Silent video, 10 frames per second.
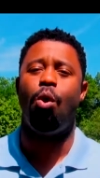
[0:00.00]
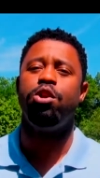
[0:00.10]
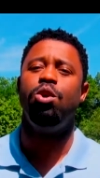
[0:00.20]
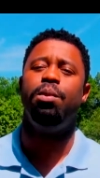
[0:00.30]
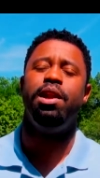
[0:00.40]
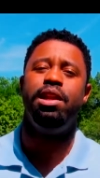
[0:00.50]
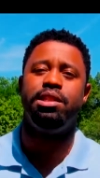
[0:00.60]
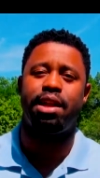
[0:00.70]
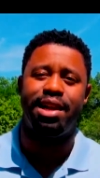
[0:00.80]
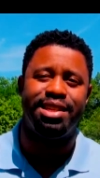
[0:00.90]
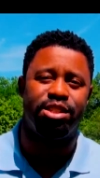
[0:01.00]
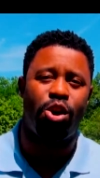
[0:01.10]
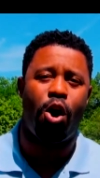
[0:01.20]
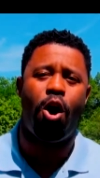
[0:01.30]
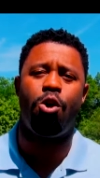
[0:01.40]
Or you would at least like to
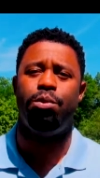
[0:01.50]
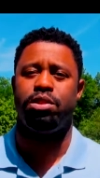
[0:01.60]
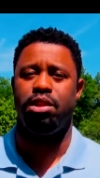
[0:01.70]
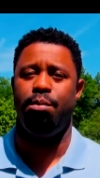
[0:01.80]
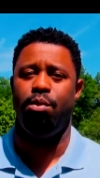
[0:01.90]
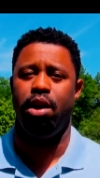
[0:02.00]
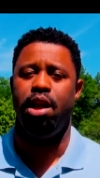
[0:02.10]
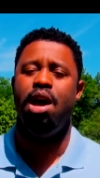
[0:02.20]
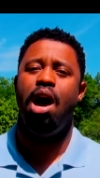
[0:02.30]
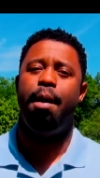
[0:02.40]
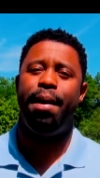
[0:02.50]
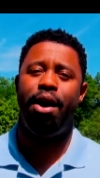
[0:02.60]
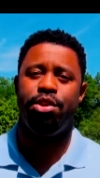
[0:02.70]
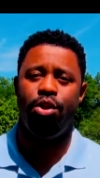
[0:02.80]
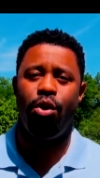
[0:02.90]
talk with someone
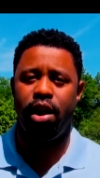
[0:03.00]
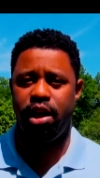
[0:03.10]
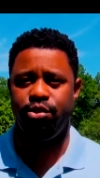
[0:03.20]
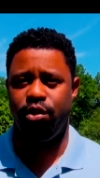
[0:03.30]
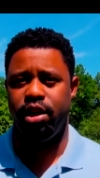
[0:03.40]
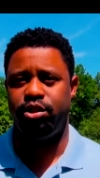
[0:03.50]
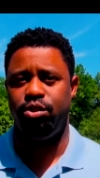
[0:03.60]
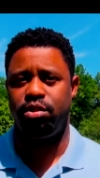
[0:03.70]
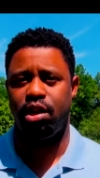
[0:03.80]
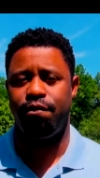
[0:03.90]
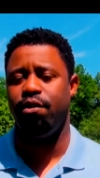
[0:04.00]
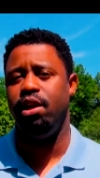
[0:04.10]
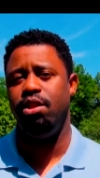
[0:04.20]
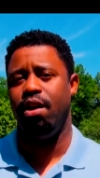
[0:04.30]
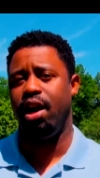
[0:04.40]
about your injury that you suffered
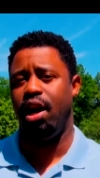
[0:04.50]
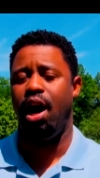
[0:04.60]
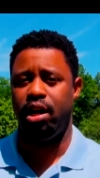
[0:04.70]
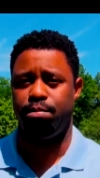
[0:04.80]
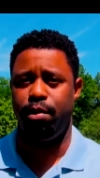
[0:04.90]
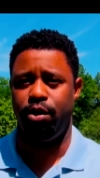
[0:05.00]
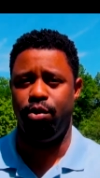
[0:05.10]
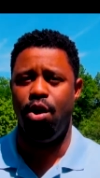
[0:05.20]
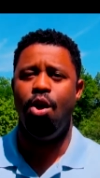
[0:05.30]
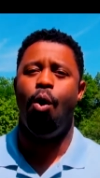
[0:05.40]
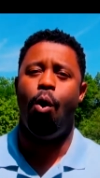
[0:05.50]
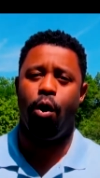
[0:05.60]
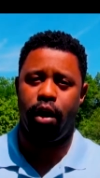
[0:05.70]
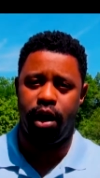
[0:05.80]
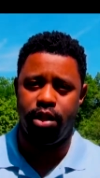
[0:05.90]
either at a hospital
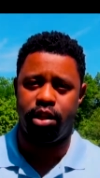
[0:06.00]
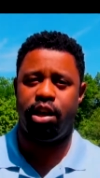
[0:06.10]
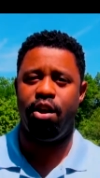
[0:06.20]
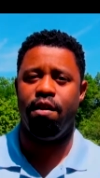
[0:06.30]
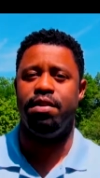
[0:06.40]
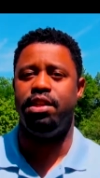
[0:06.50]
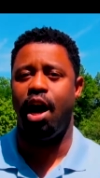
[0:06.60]
or in the care of a